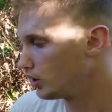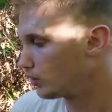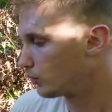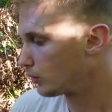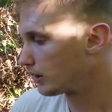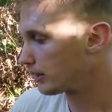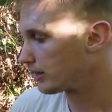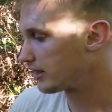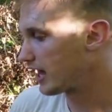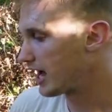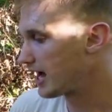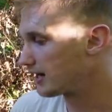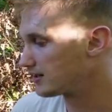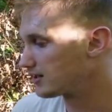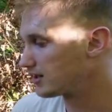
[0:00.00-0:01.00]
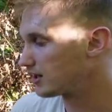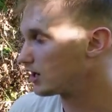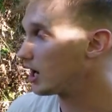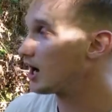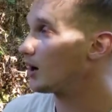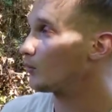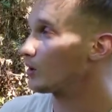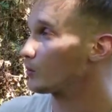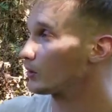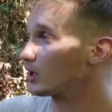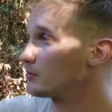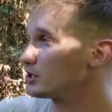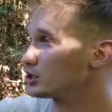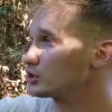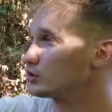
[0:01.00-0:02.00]
with that. Uh, what we're going
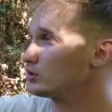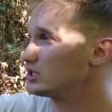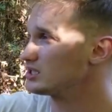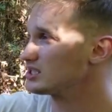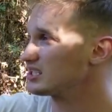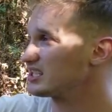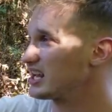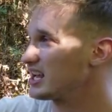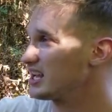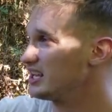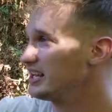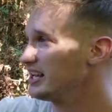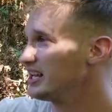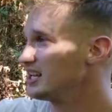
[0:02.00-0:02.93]
to be shooting today